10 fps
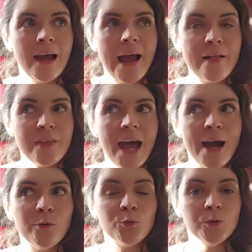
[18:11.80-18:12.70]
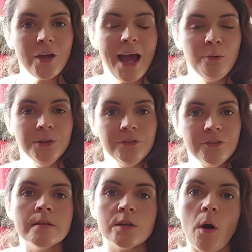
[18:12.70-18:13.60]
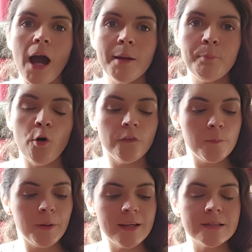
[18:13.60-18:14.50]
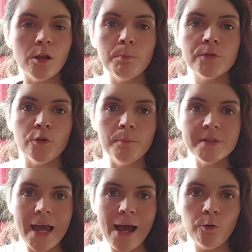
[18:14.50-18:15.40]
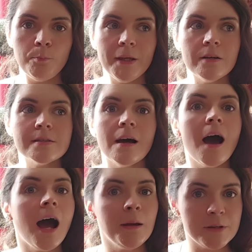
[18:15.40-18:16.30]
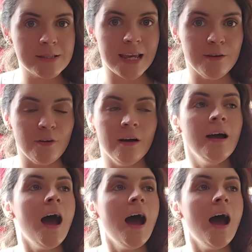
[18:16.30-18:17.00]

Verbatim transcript: and the house was ours. So I put the biggest lump sum down because I'm a saver.